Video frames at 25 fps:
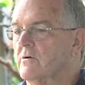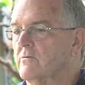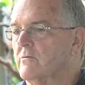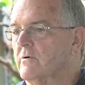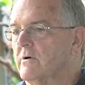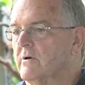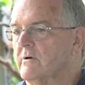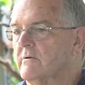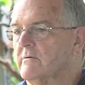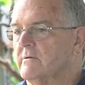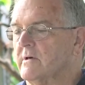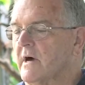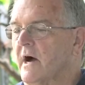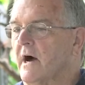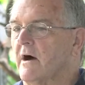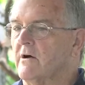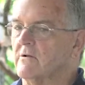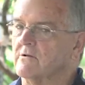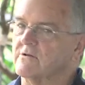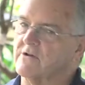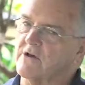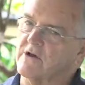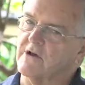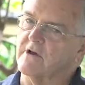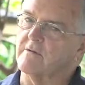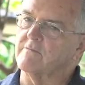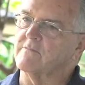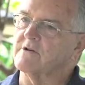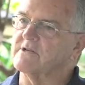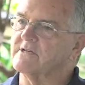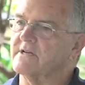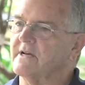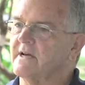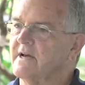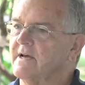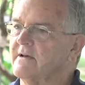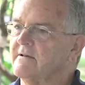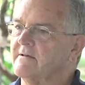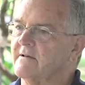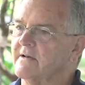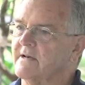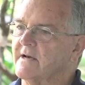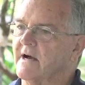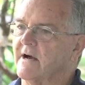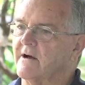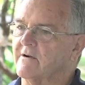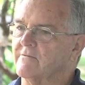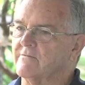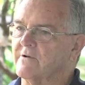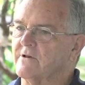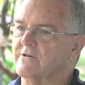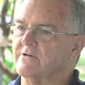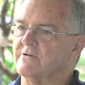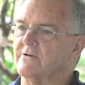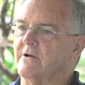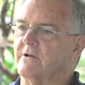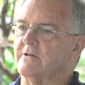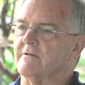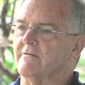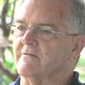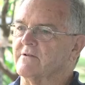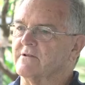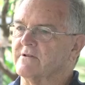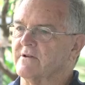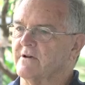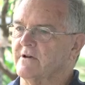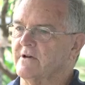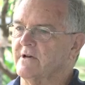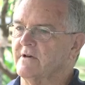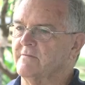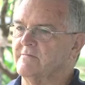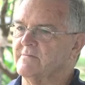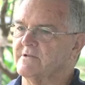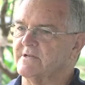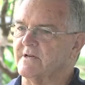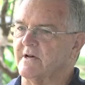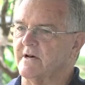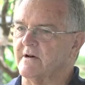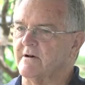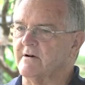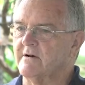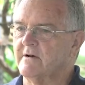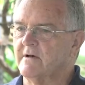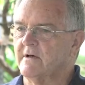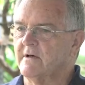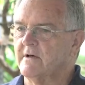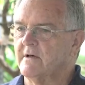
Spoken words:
The whole team was here, the whole Rich and Oliver team, so